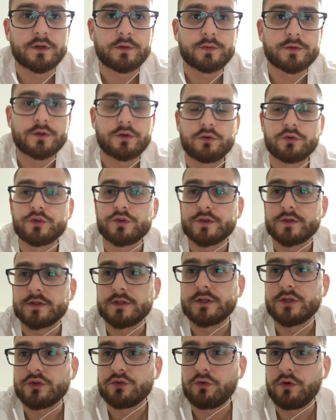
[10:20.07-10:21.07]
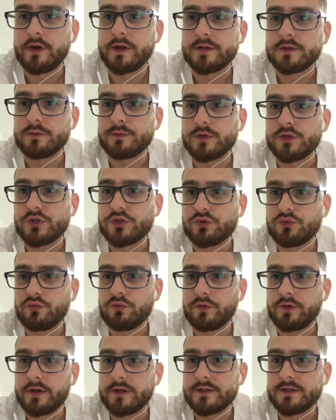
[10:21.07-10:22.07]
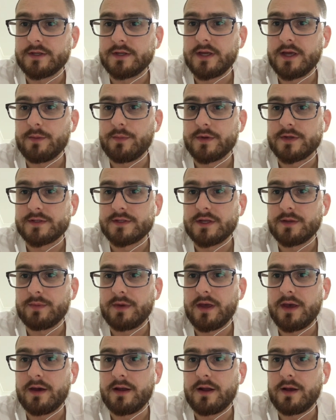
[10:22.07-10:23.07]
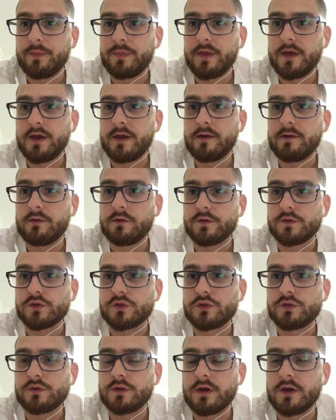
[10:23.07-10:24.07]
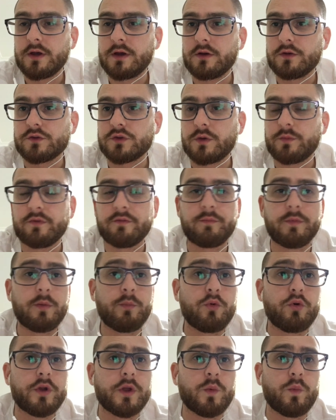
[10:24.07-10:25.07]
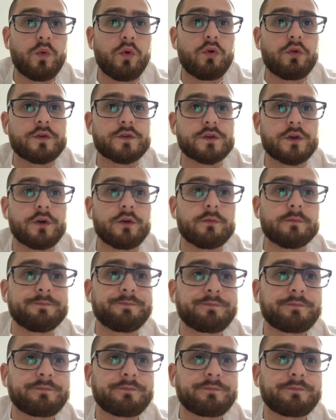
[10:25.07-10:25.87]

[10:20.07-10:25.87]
I was consciously trying to ensure that I did get my step count up there on top of my morning walk. So